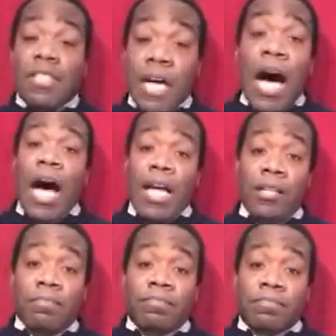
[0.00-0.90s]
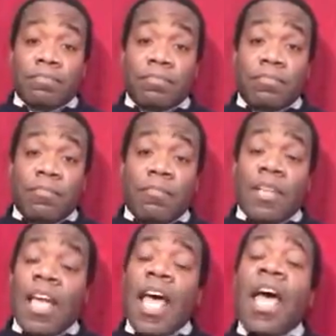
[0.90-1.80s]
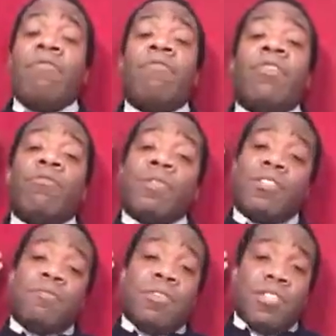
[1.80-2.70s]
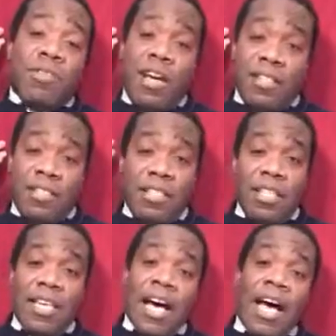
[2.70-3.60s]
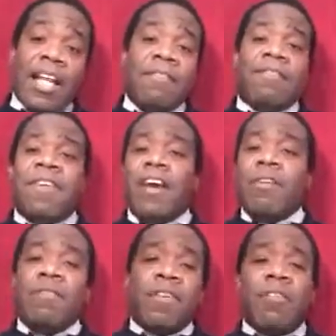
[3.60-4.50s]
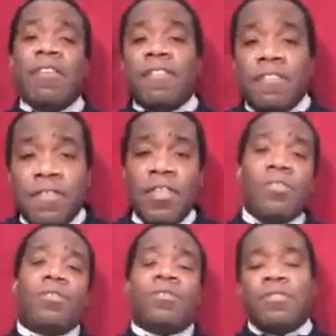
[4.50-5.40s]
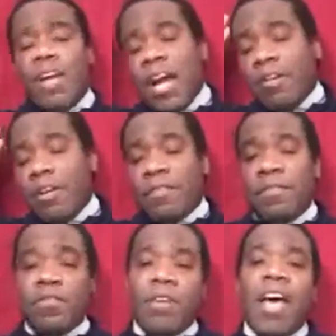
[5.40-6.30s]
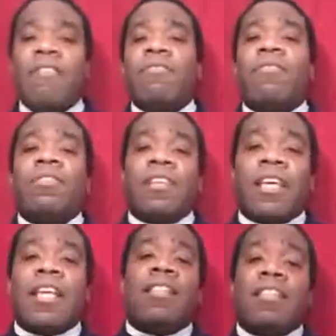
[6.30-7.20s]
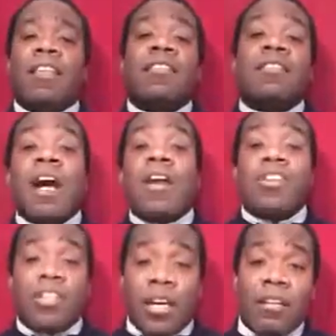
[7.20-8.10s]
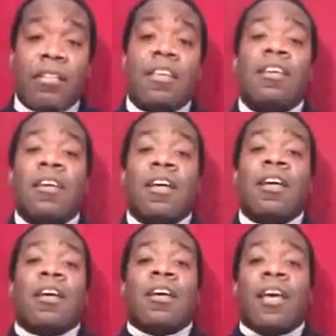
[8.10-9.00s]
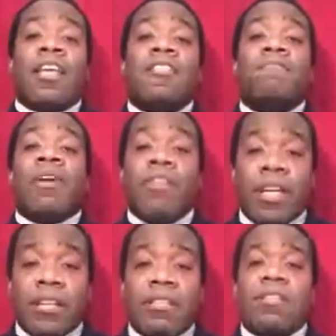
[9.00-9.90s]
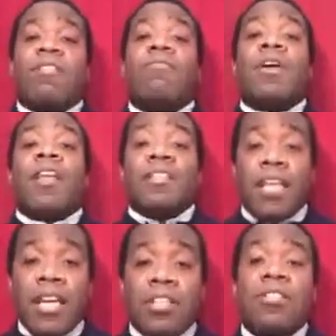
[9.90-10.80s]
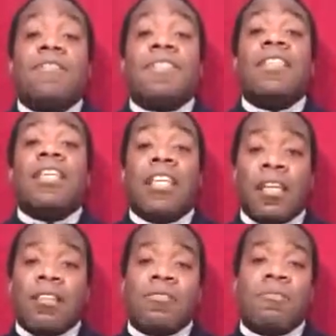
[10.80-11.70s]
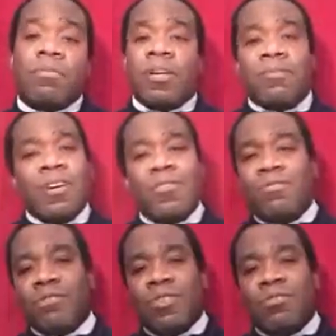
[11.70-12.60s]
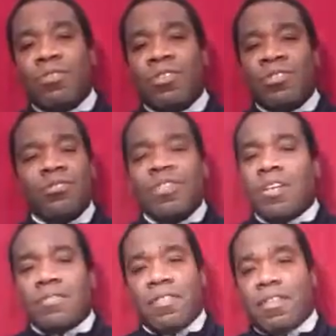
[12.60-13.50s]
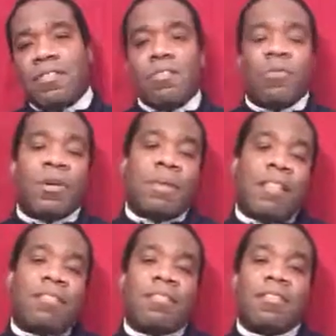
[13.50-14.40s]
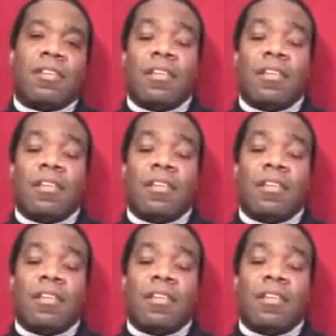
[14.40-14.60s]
God. Everyone's been trying to see God, and very, very few ever get the darshan, the experience of the realization of seeing the Supreme. Don't, you're too young for this. Don't worry about this.